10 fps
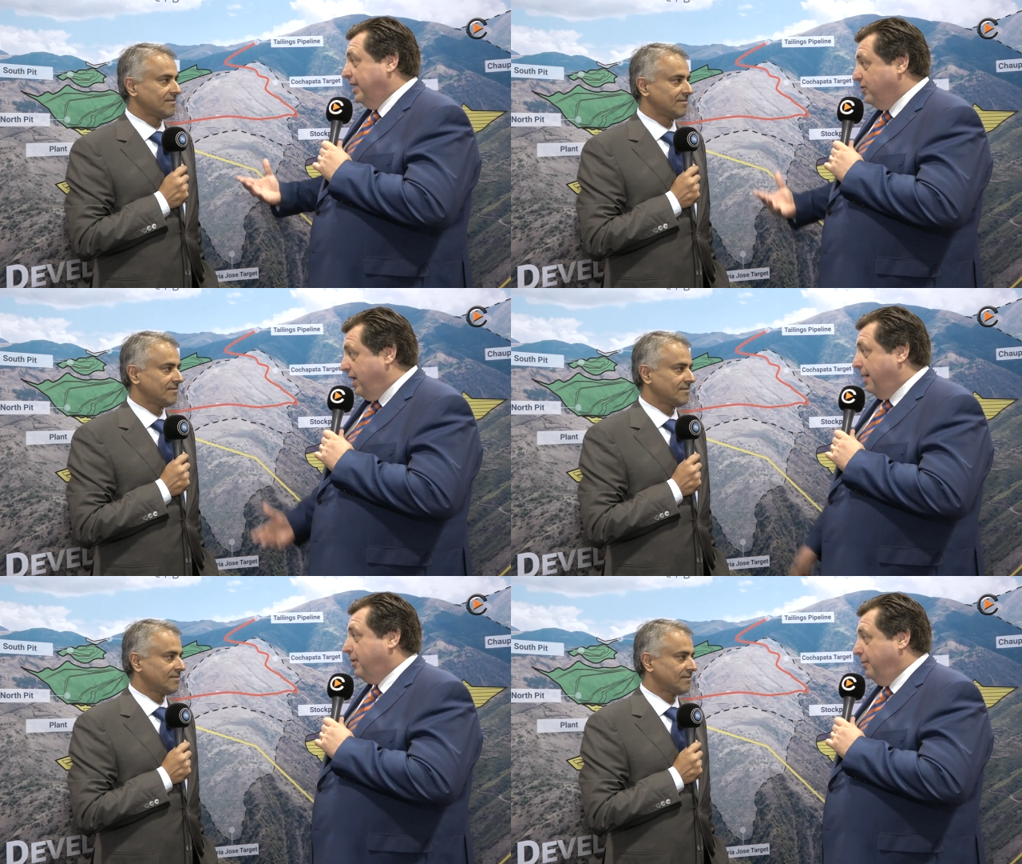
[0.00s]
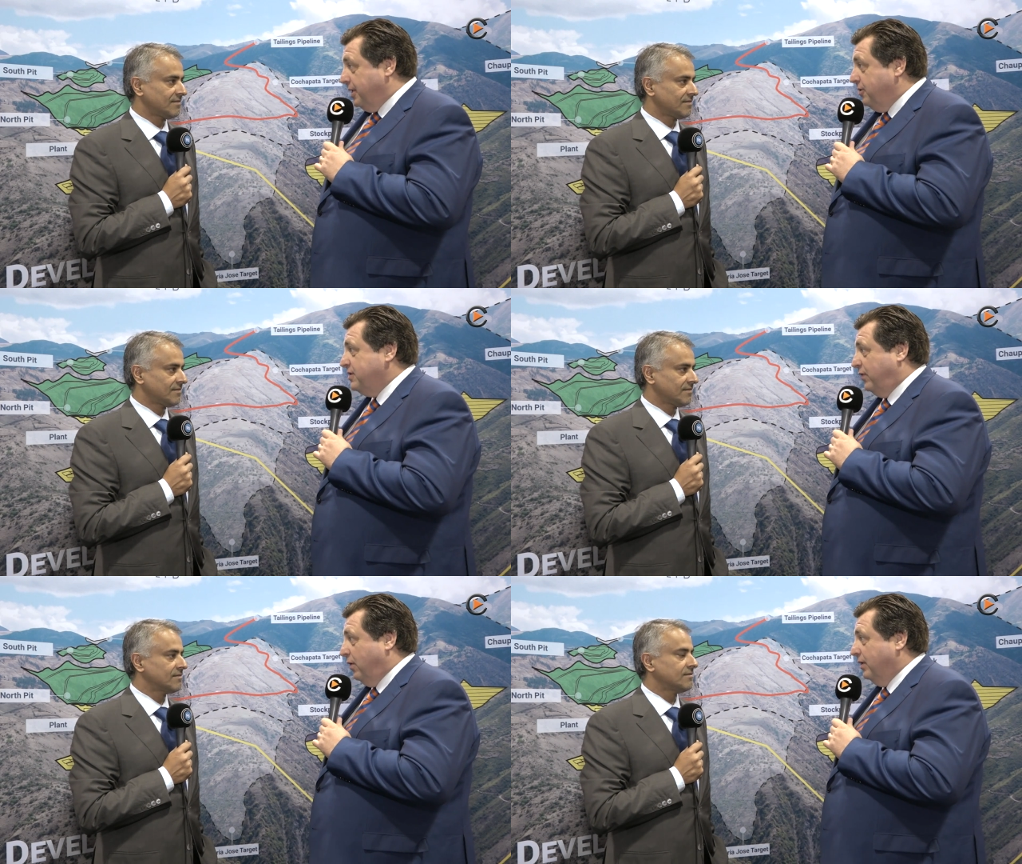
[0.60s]
Speaker 1: then to the upcoming
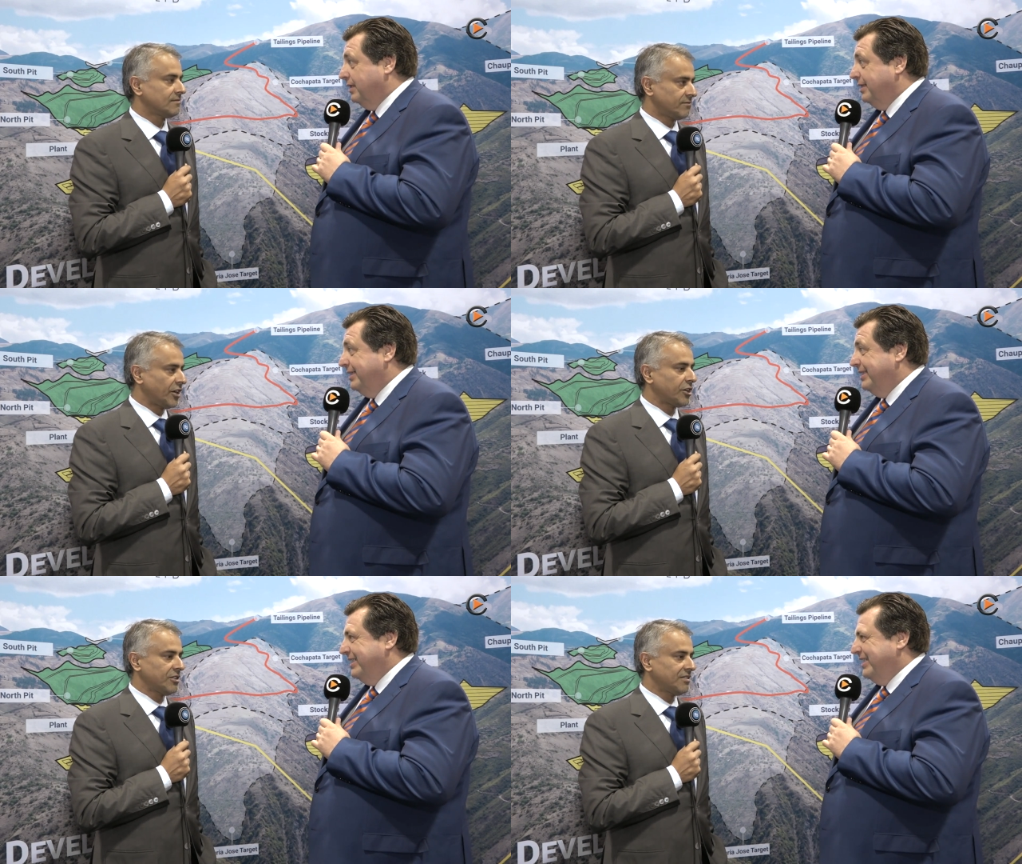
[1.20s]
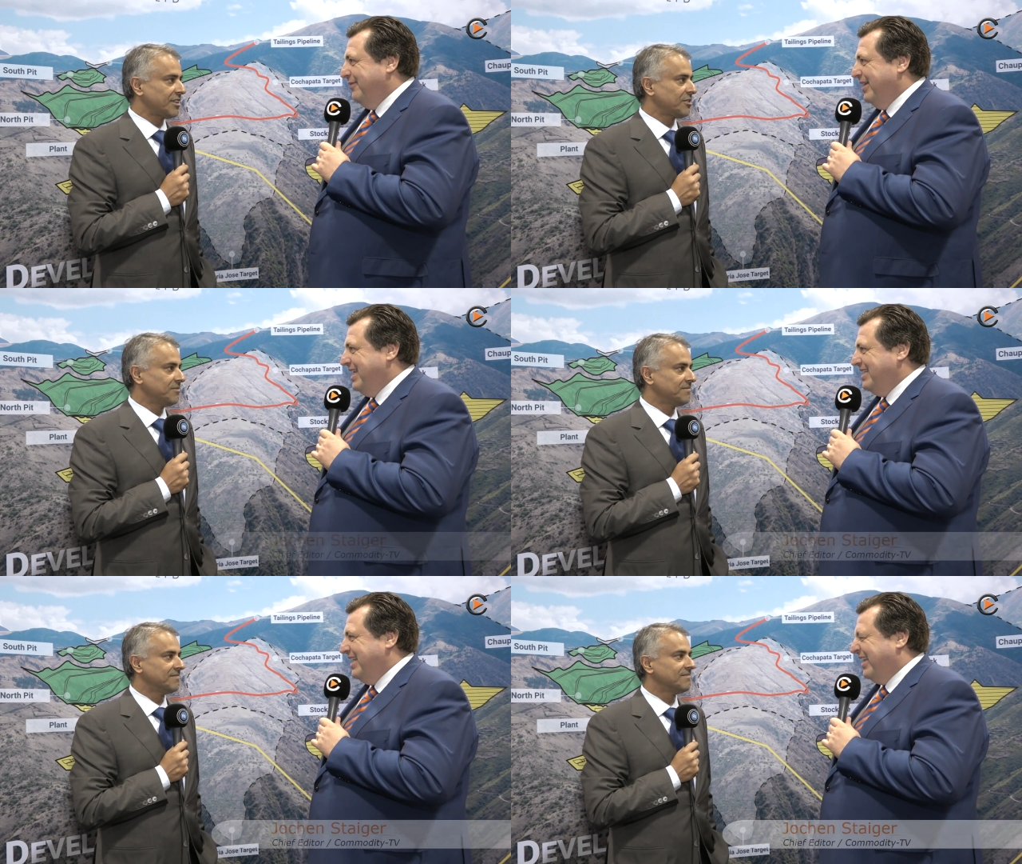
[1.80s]
news flow.
Speaker 2: Very good. Thank
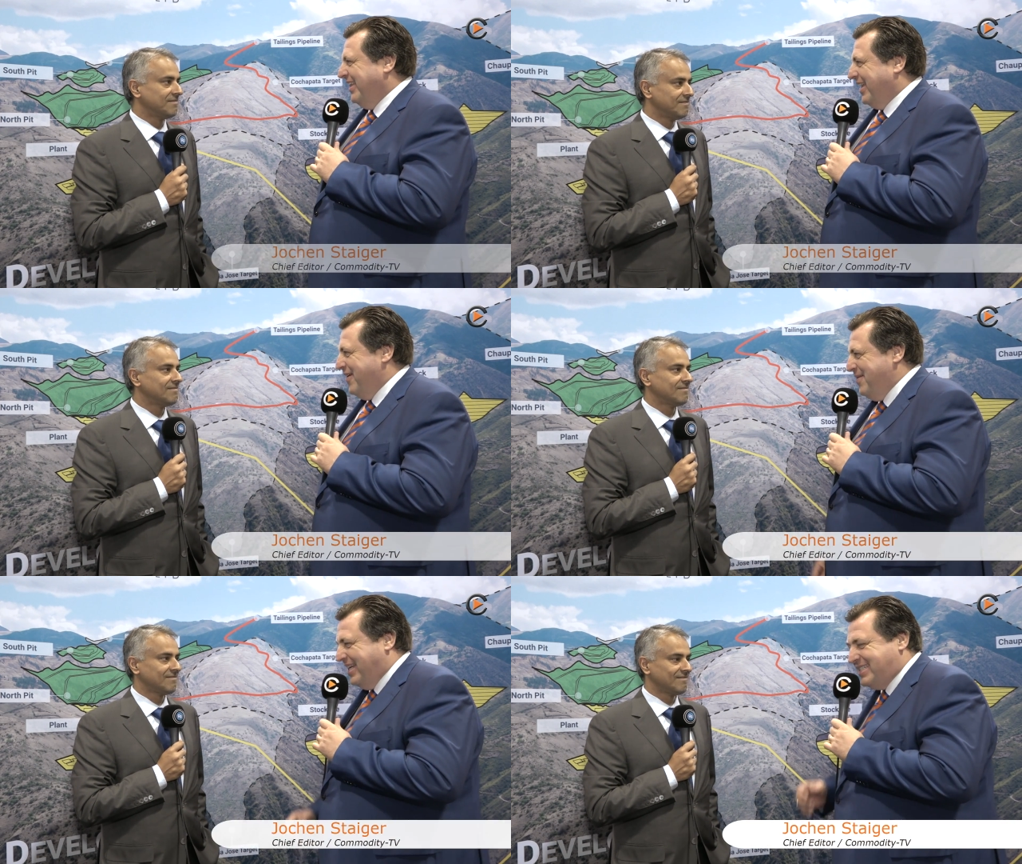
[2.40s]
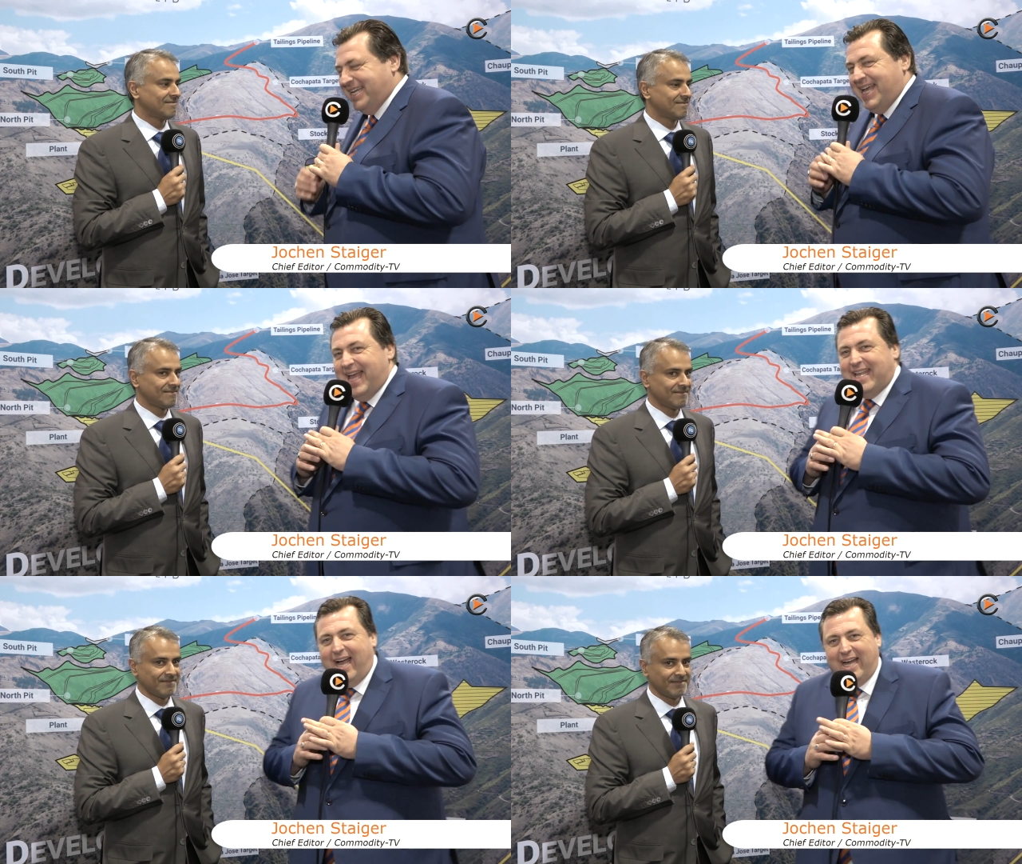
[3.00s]
Fantastic.
Speaker 1: you. Fantastic. Thank you very much.
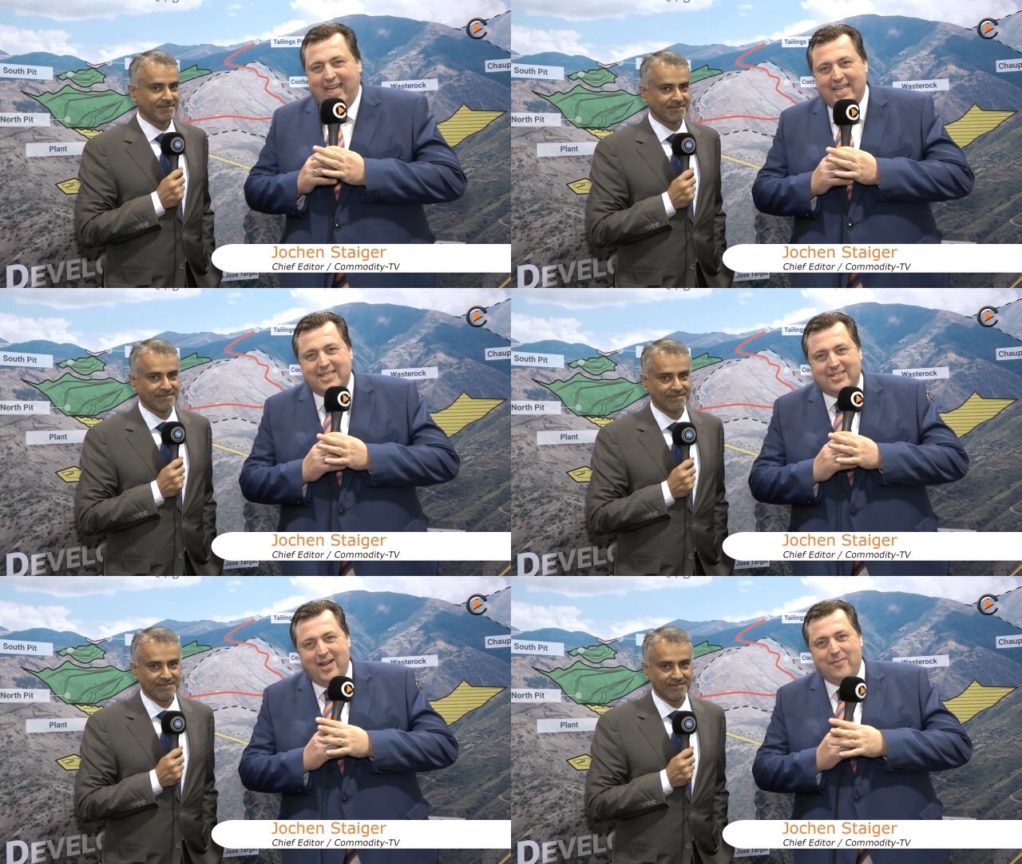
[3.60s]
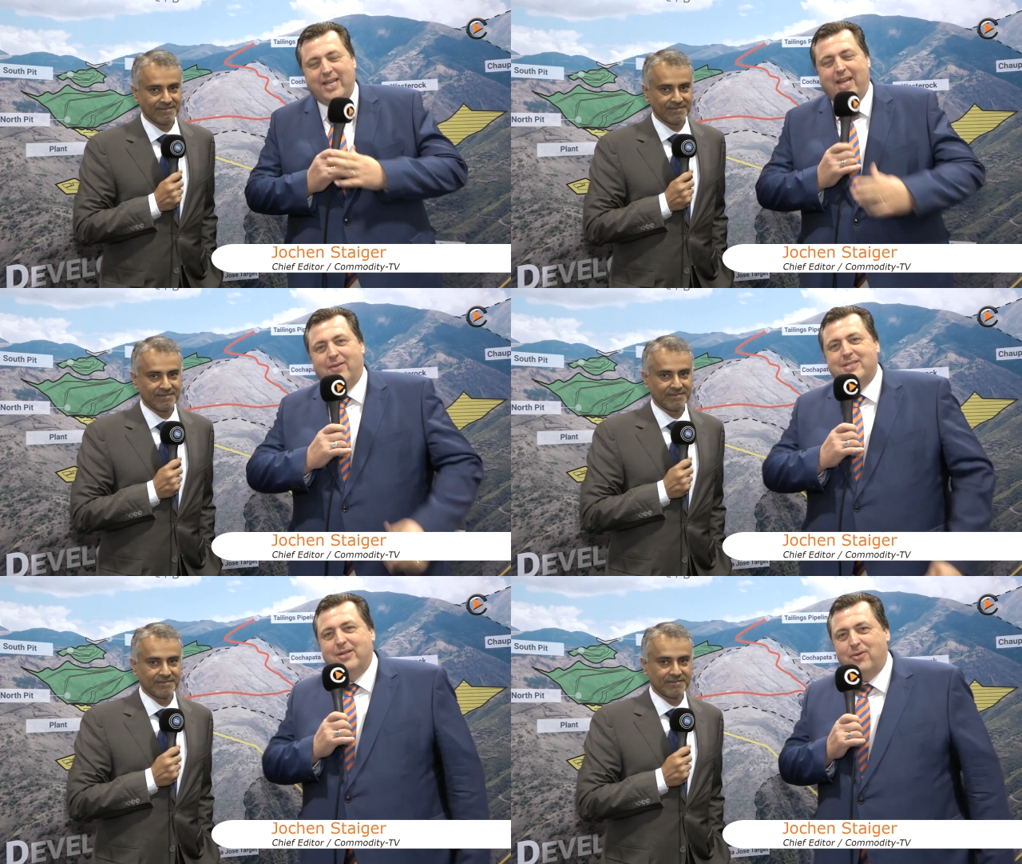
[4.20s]
Yeah, ladies and gentlemen,
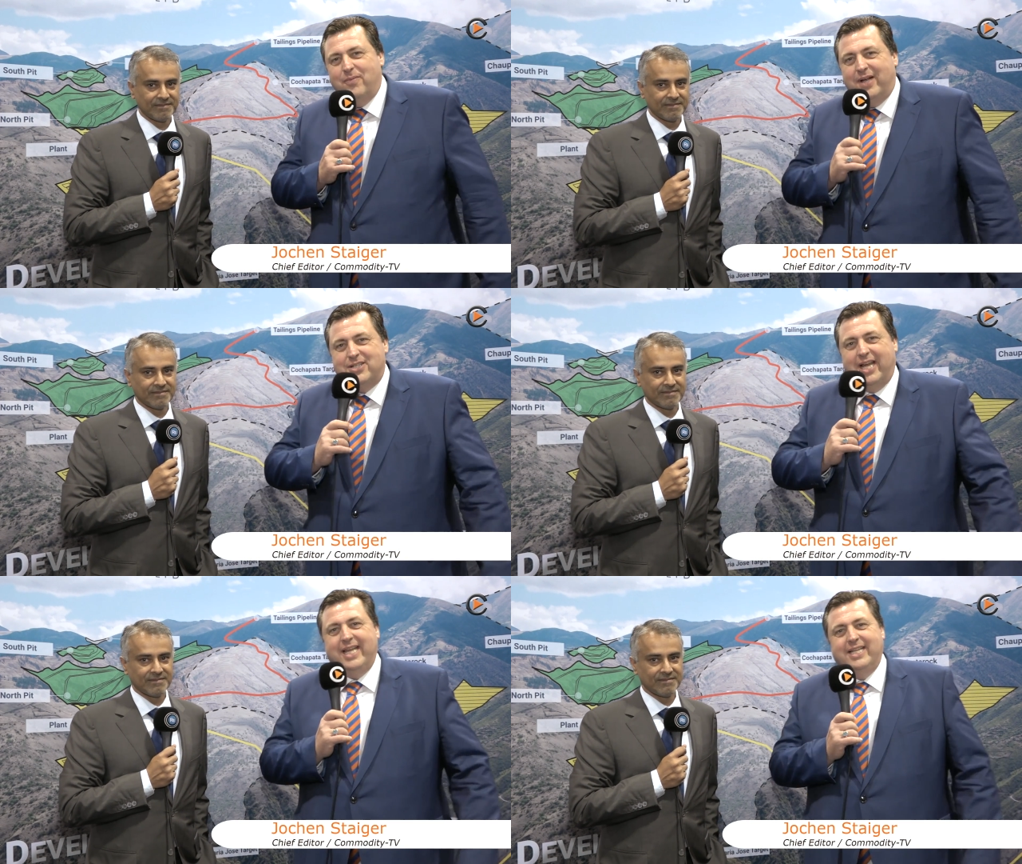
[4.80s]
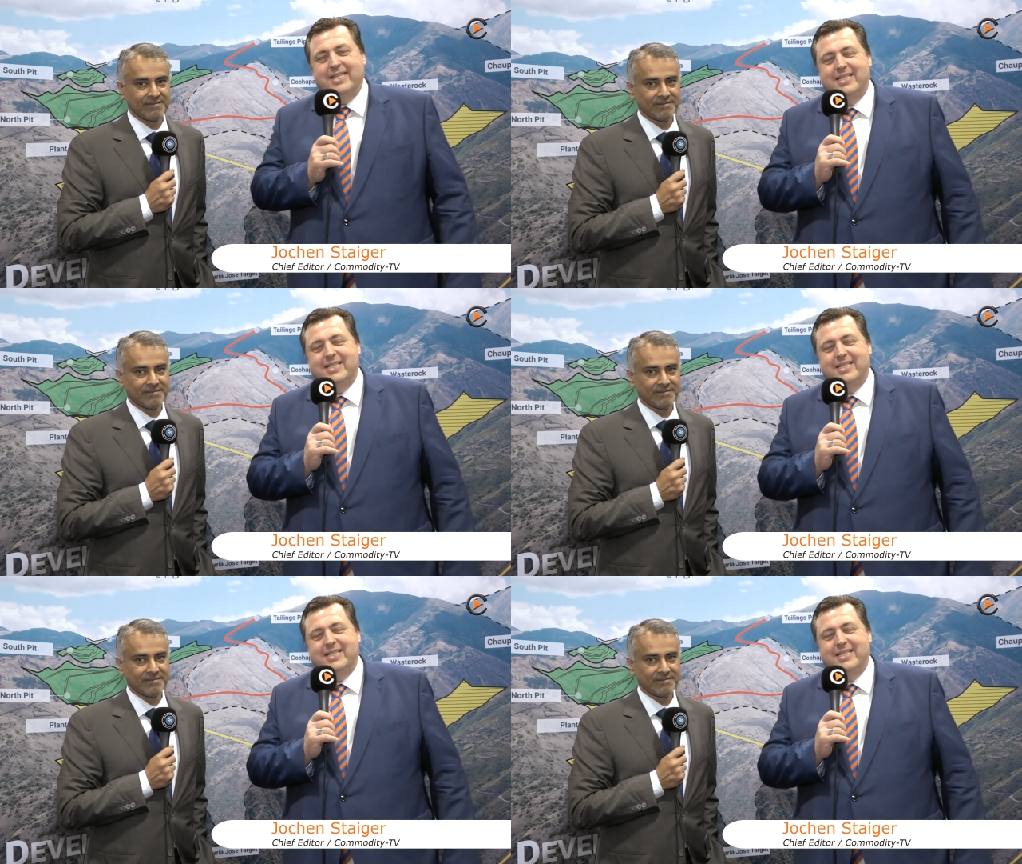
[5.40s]
there was Luquman Shaheen, the